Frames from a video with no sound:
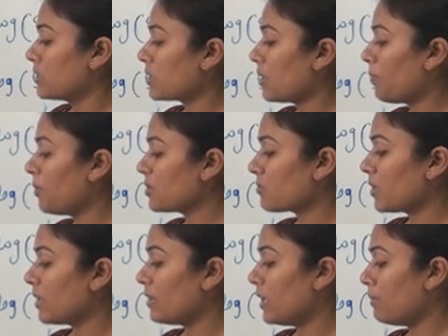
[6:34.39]
Suppose
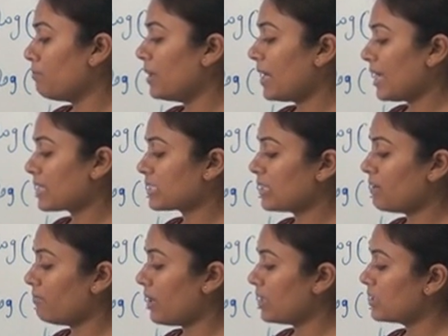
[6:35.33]
we have a number x
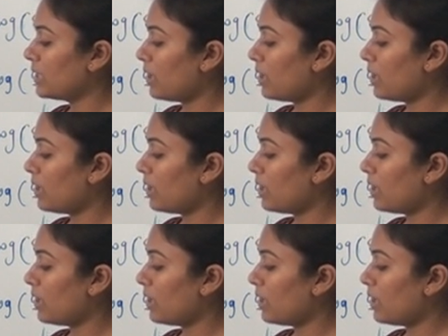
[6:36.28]
and y,